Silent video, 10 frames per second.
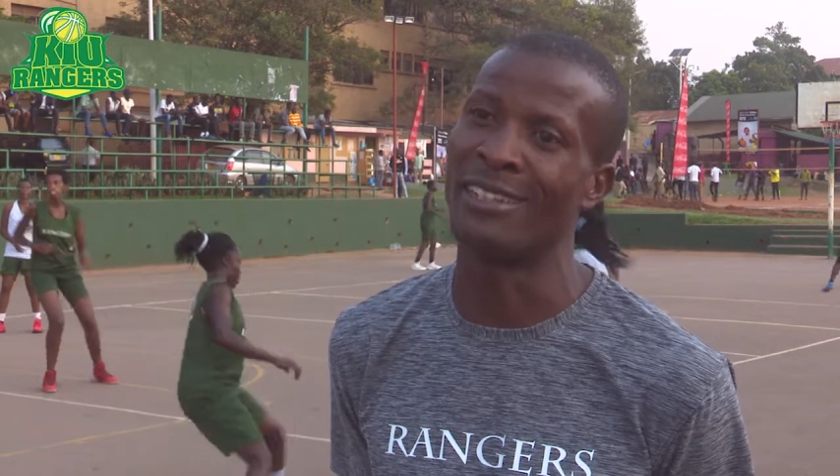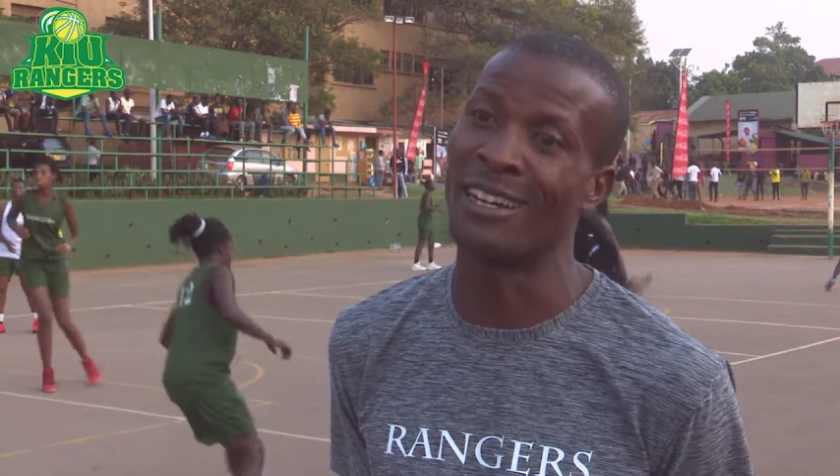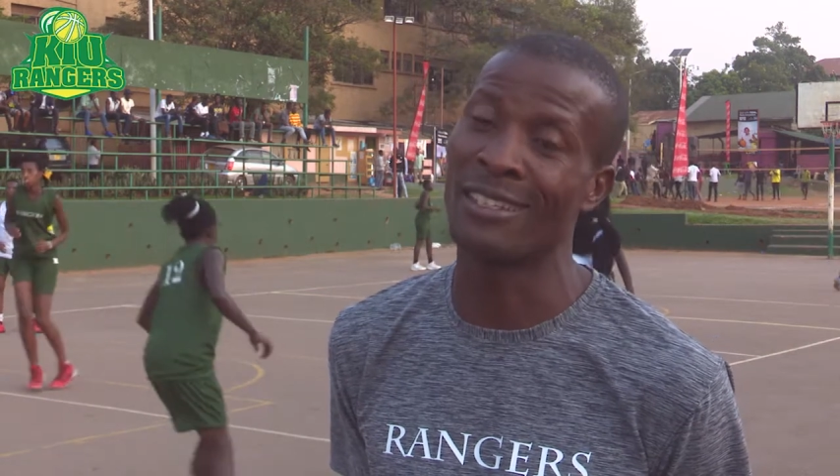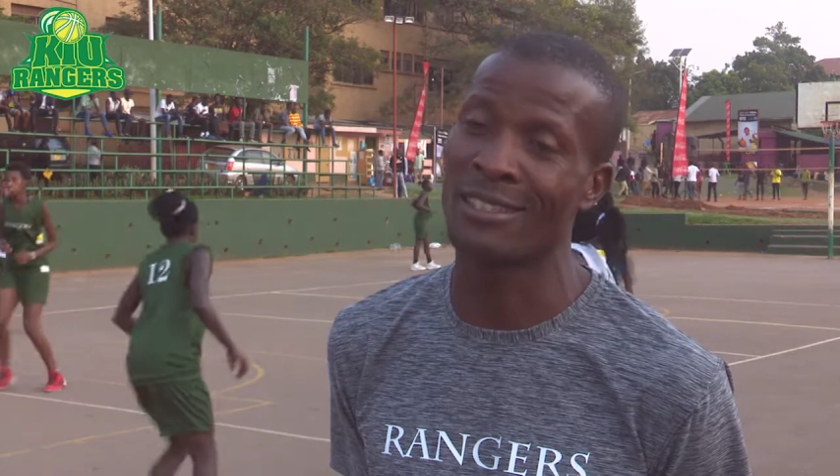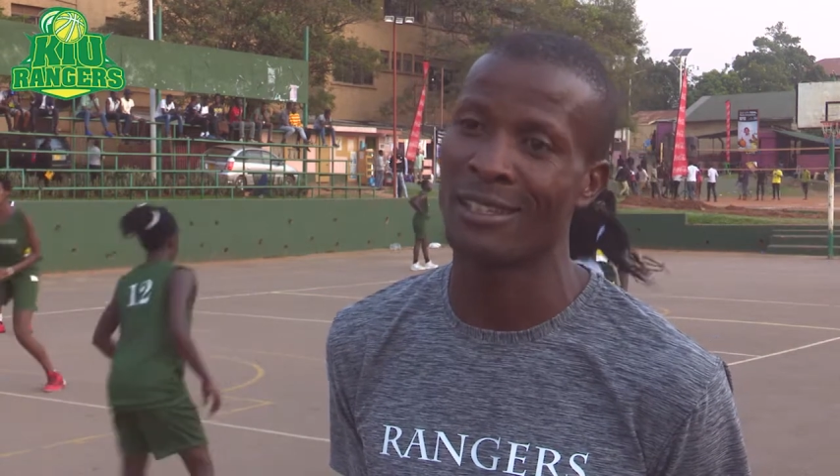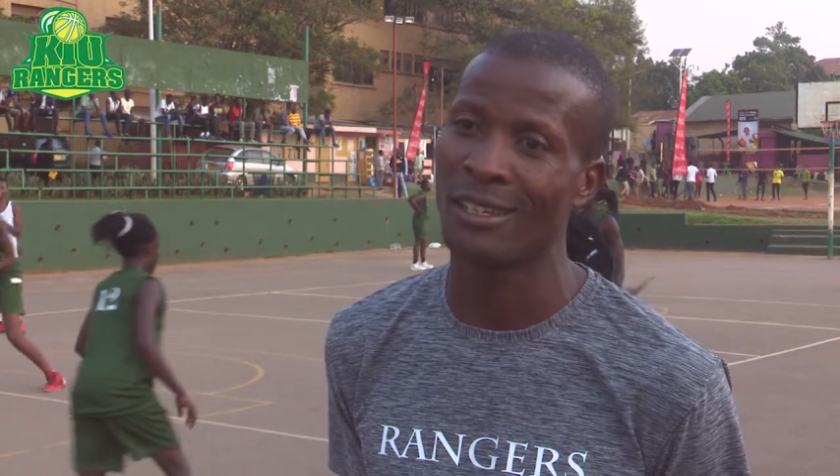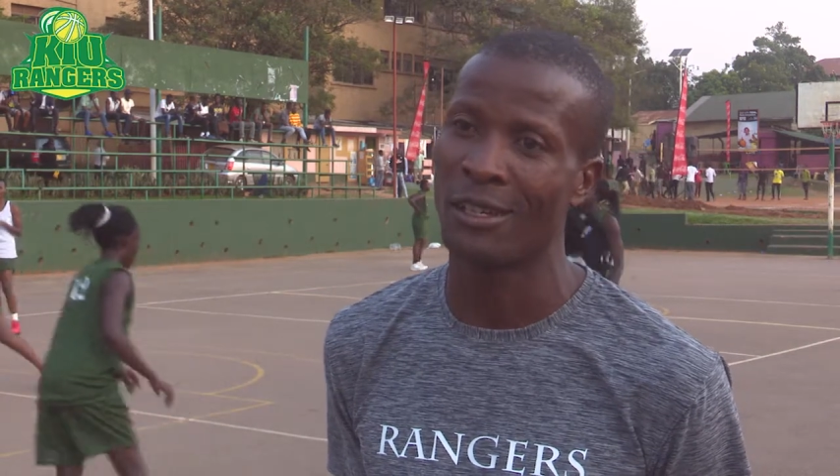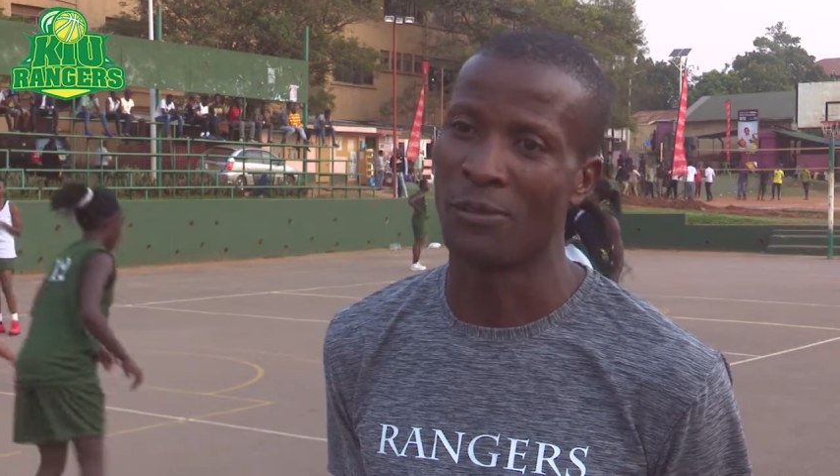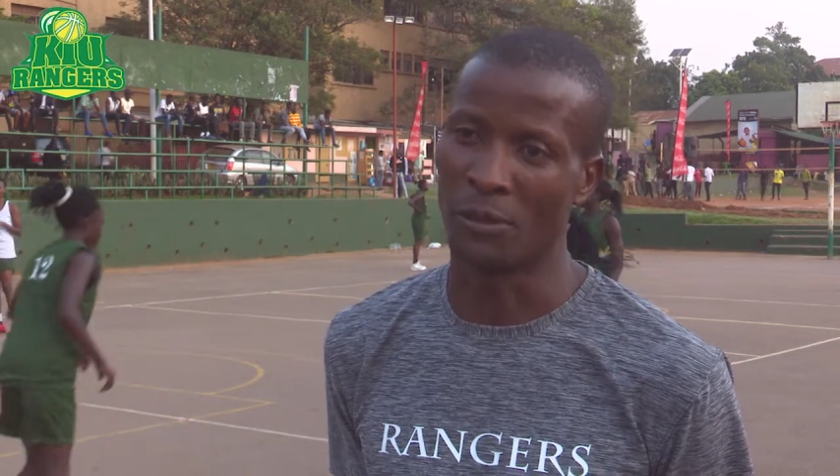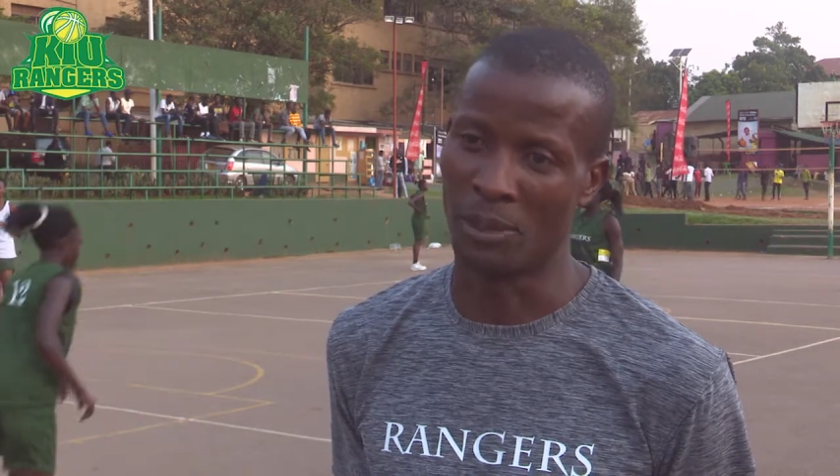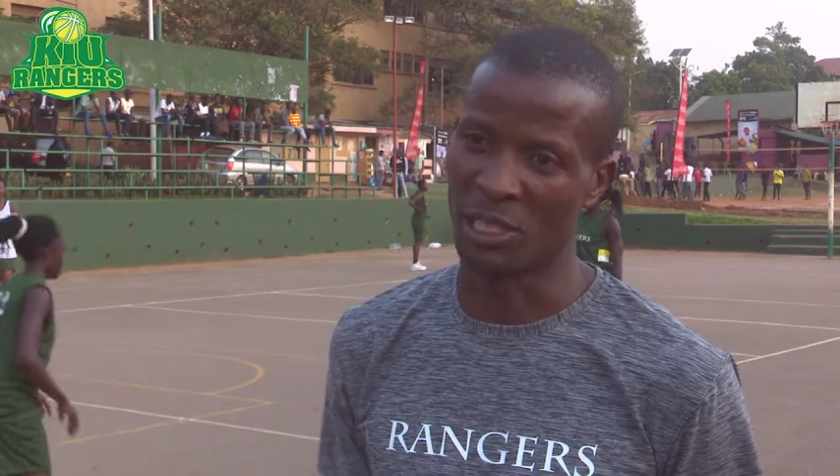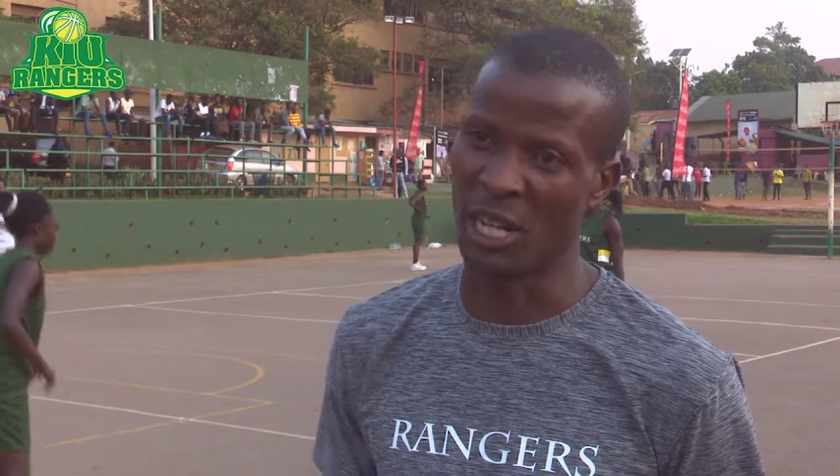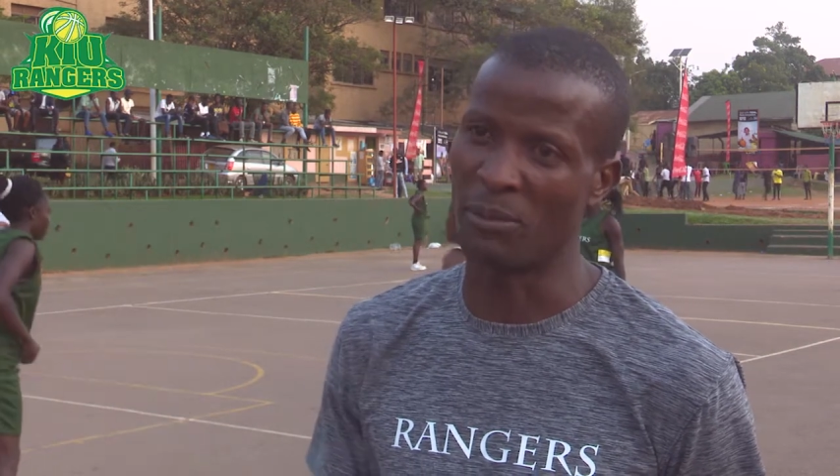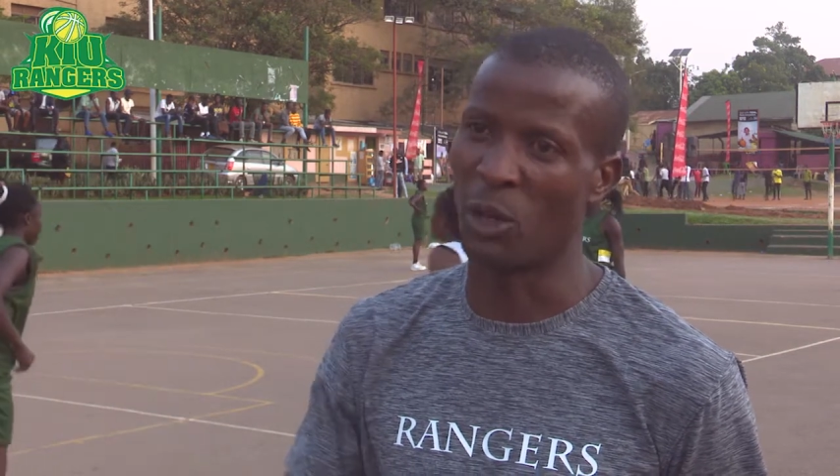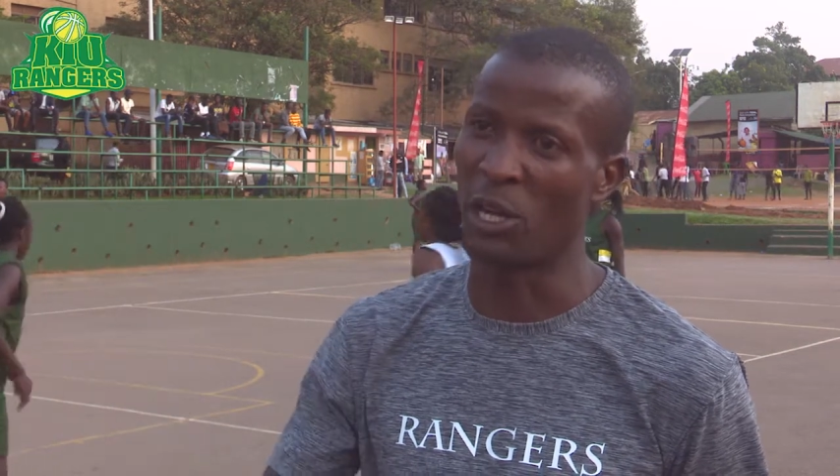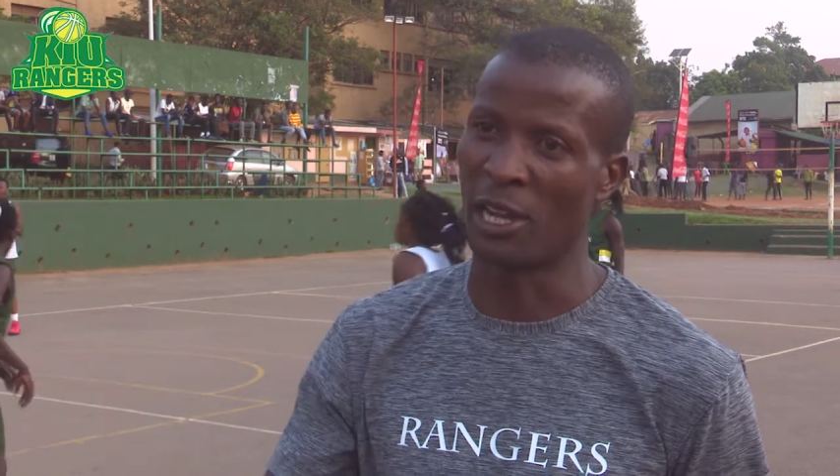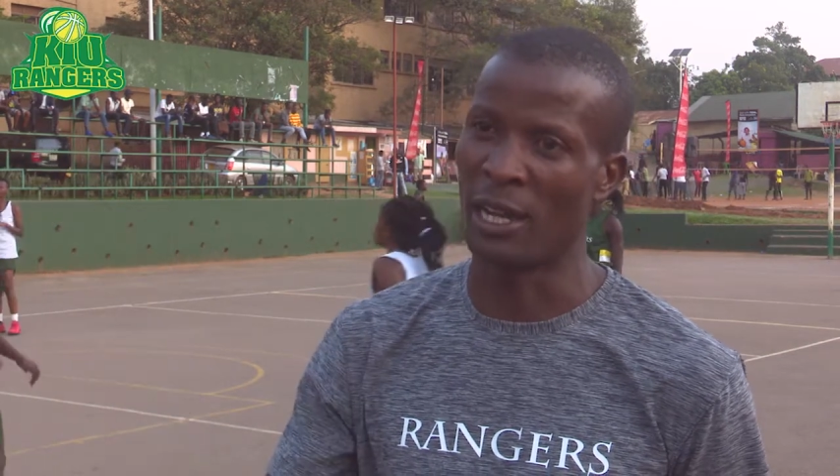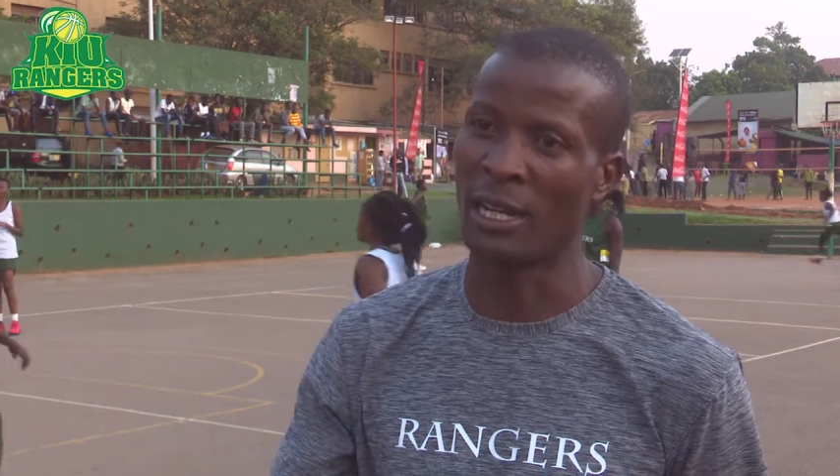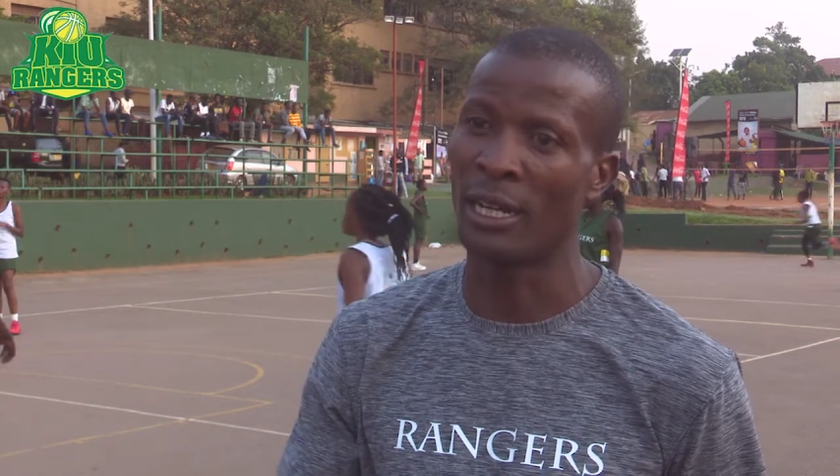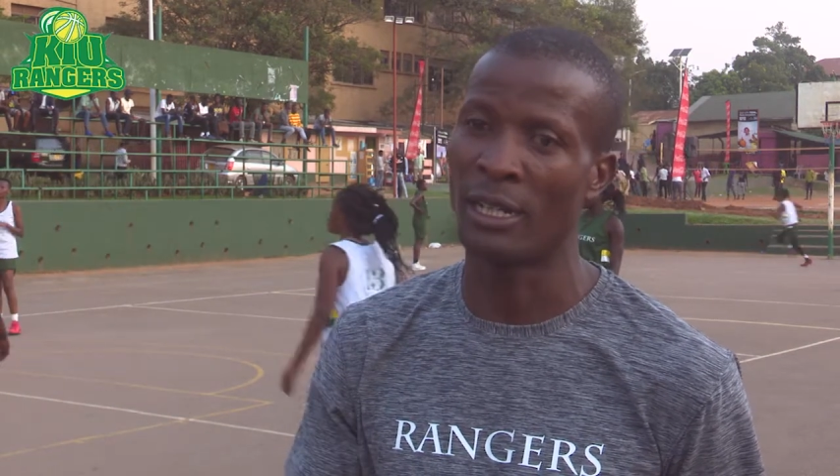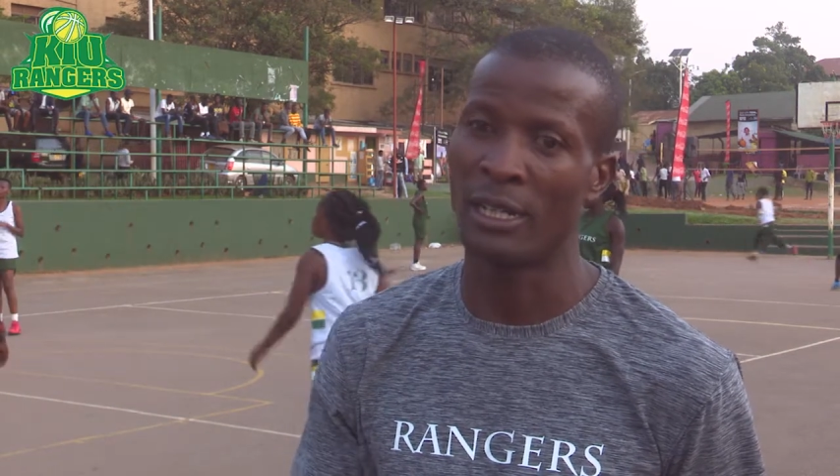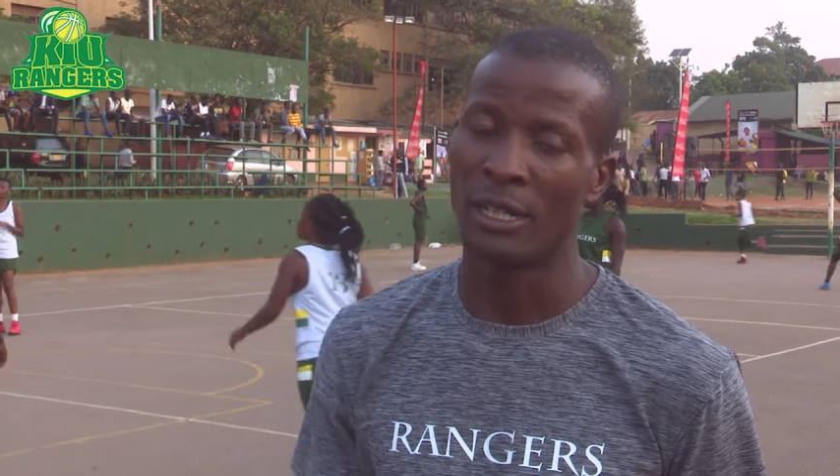years, from the time they were younger.